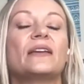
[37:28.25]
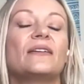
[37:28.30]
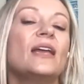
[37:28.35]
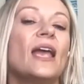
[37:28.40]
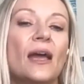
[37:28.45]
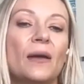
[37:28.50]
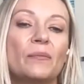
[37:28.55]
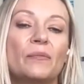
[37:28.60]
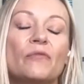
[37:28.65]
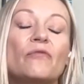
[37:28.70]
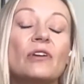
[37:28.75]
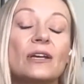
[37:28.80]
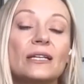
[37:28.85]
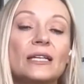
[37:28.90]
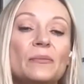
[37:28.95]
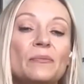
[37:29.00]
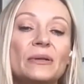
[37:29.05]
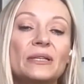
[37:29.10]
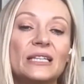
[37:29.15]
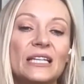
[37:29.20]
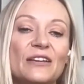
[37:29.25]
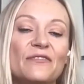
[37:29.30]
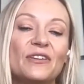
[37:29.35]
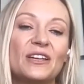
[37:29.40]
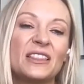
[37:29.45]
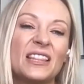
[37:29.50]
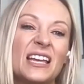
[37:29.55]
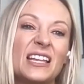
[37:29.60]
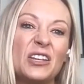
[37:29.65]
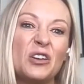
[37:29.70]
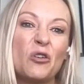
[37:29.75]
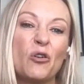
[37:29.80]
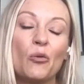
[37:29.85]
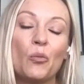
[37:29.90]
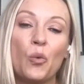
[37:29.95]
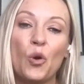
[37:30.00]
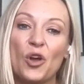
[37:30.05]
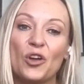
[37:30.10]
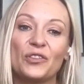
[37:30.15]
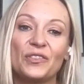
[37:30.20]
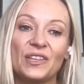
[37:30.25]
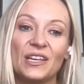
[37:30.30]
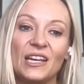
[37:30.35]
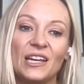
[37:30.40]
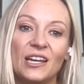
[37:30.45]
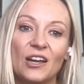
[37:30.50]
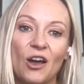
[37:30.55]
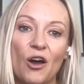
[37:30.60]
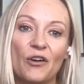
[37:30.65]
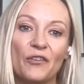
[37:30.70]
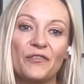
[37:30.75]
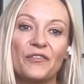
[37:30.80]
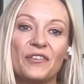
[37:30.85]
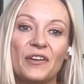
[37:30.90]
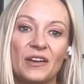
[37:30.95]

Yeah, really believing that you're worthy of